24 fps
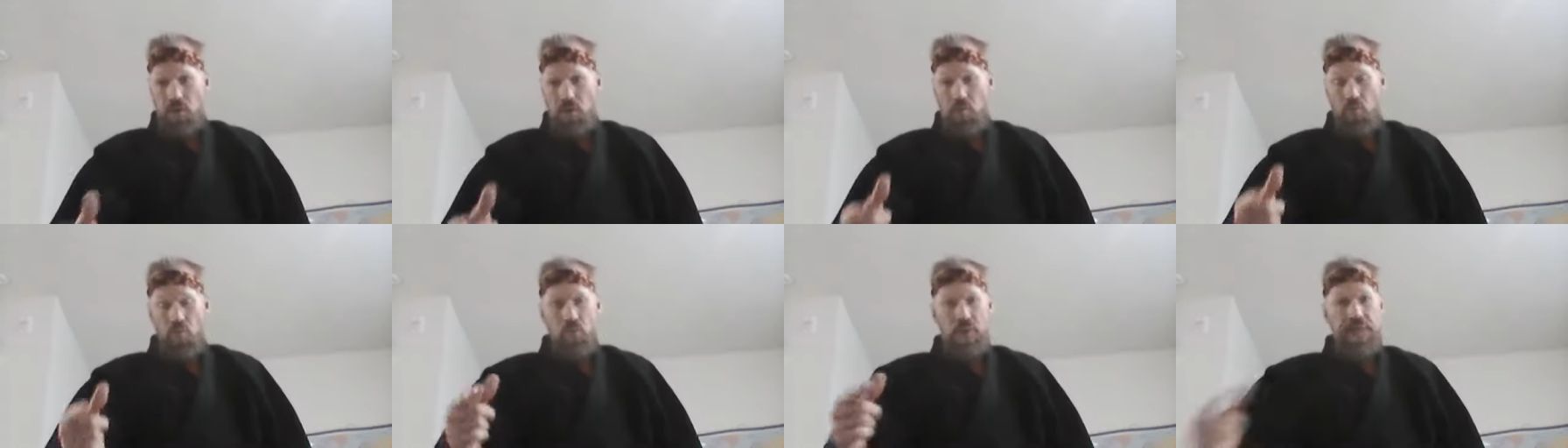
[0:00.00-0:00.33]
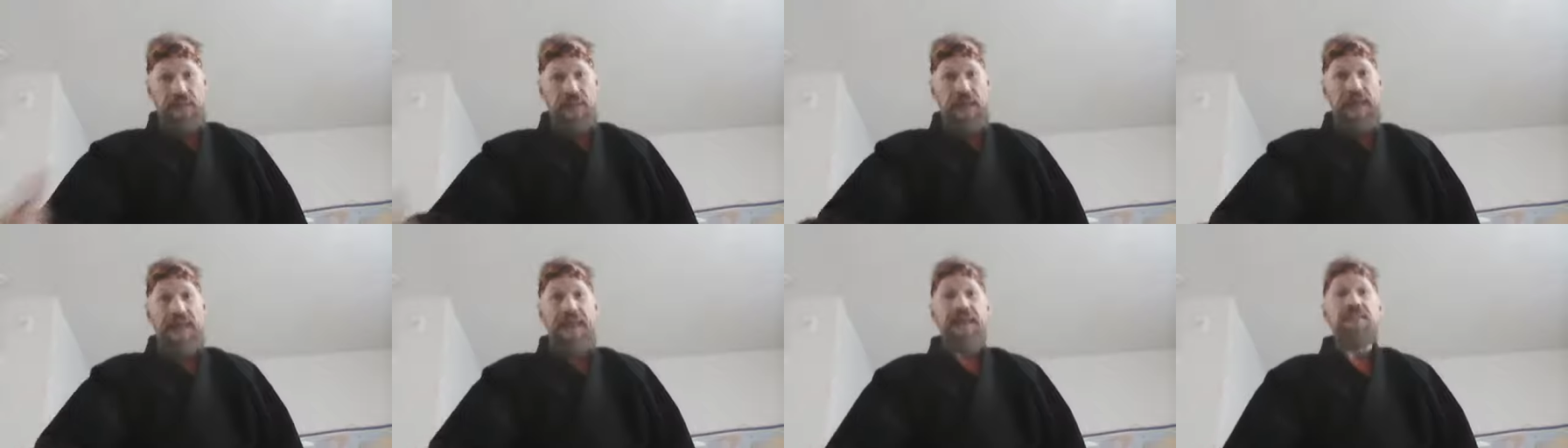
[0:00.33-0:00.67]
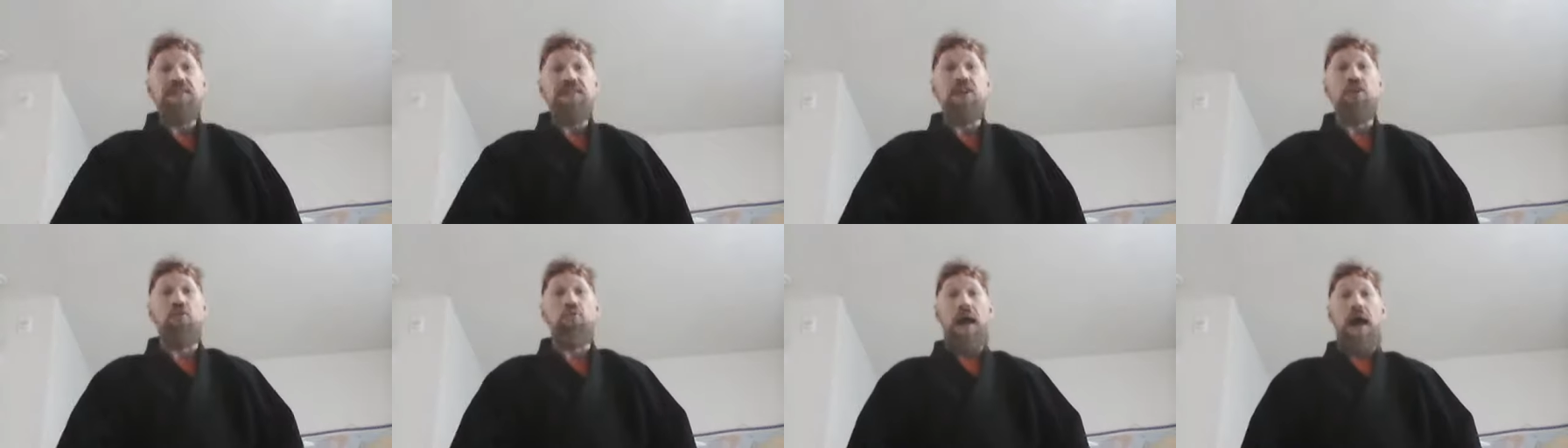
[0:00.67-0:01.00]
when they hit
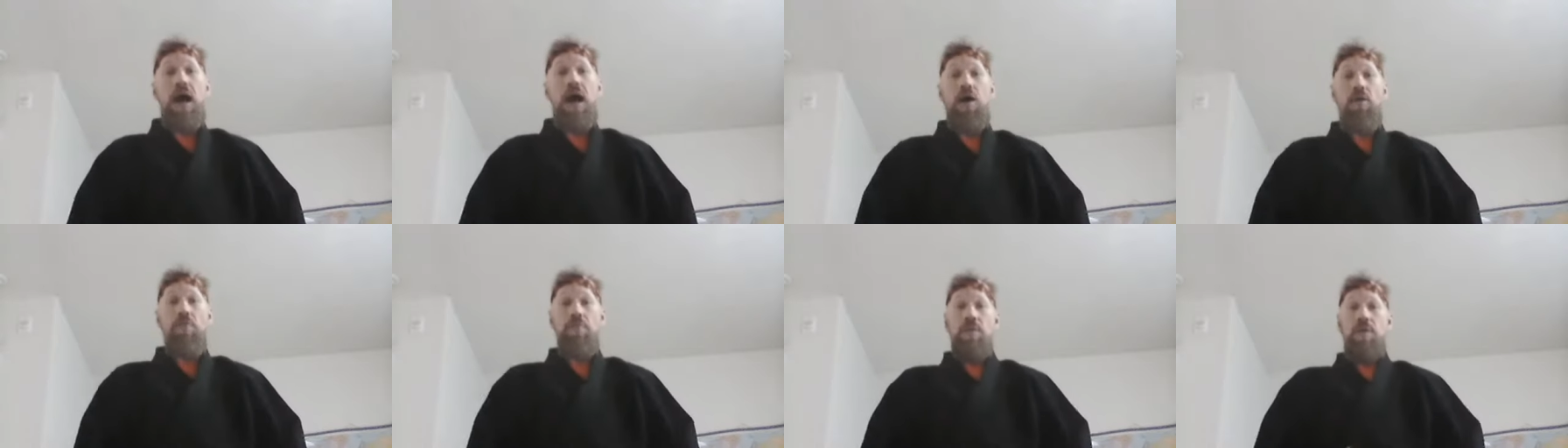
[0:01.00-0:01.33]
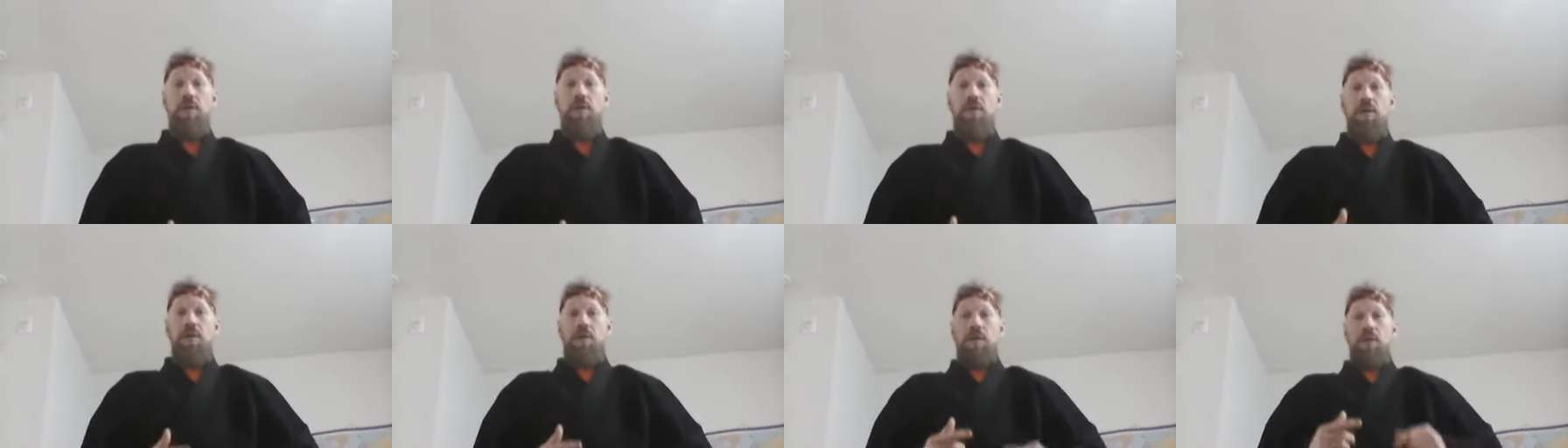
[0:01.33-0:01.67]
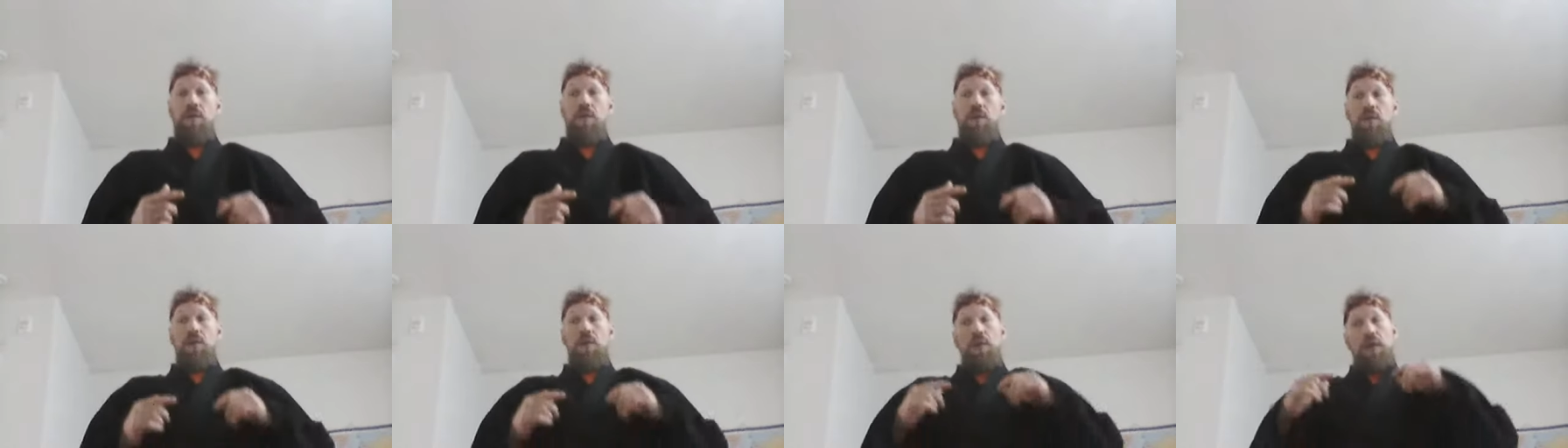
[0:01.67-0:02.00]
the ground.
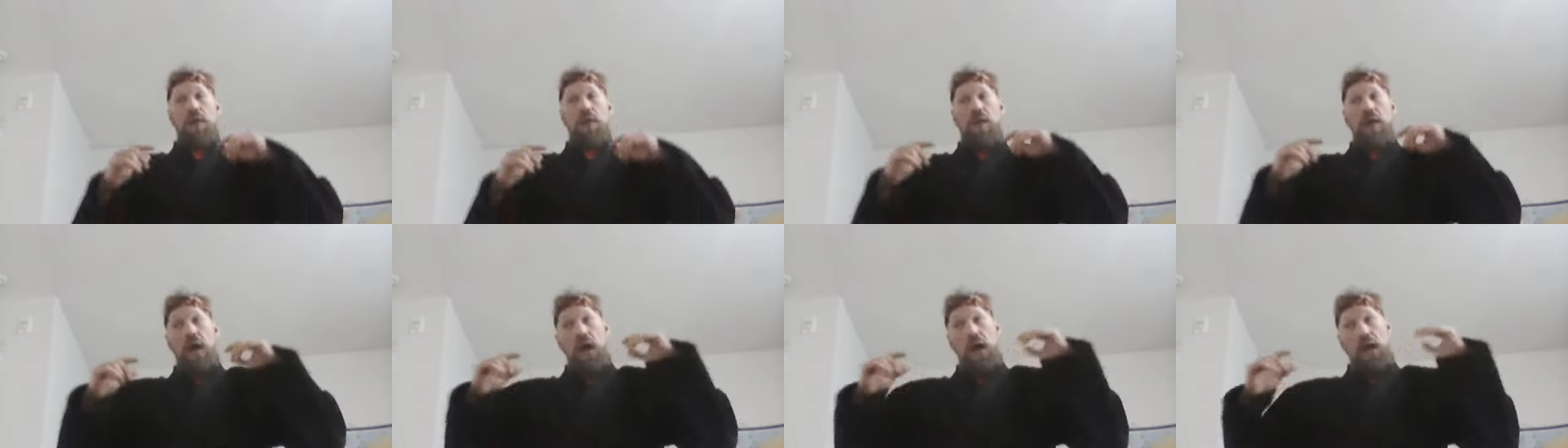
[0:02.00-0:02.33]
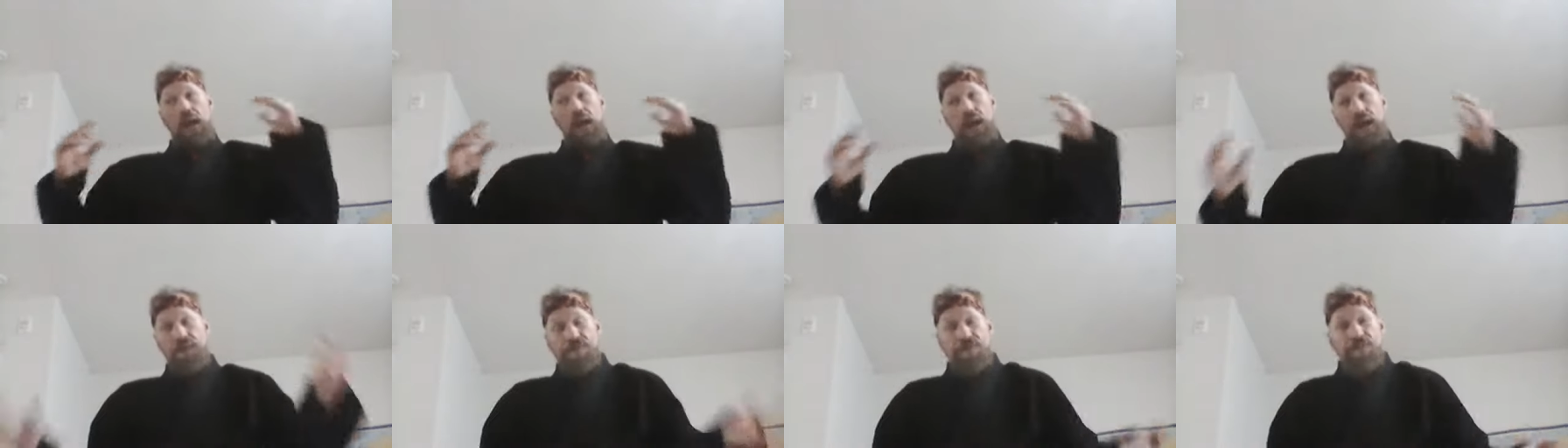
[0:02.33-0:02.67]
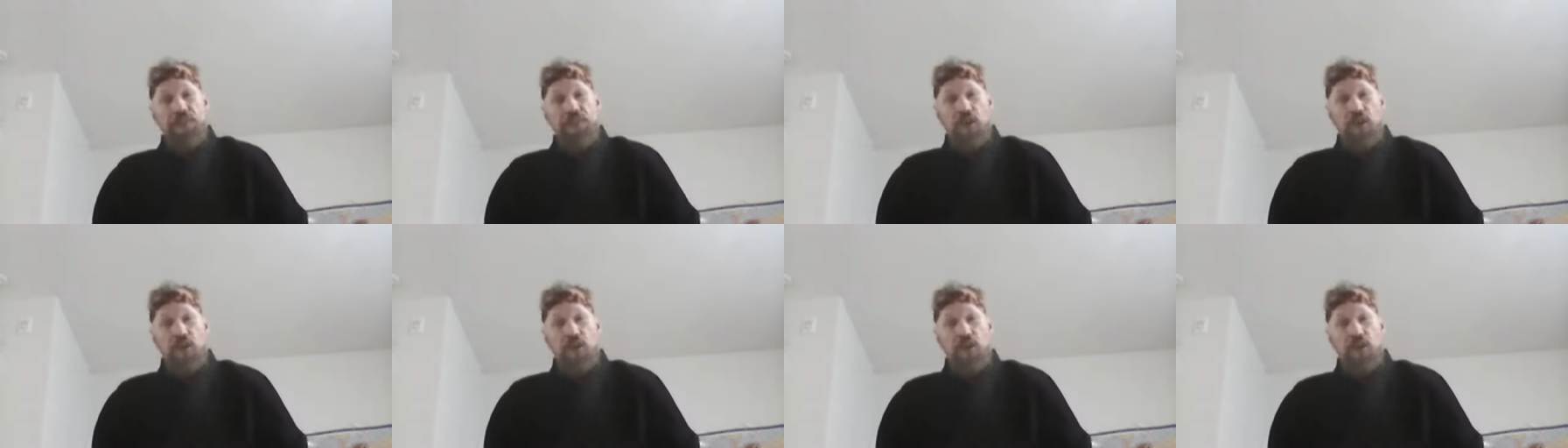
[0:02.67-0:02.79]
If